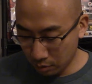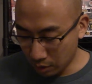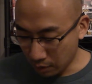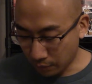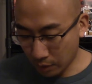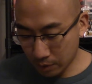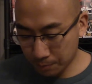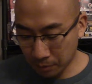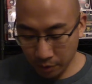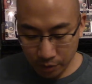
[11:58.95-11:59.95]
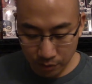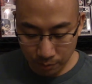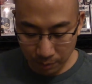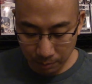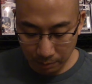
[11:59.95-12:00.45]
yeah, if you guys purchase
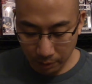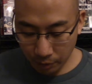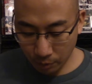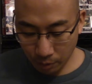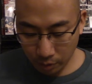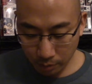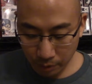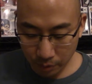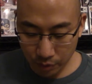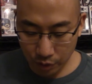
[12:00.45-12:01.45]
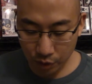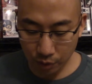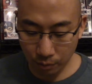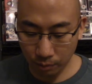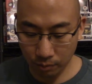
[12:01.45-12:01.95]
from me, maybe I'll throw in a little bonus
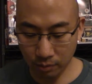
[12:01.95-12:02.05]
issue.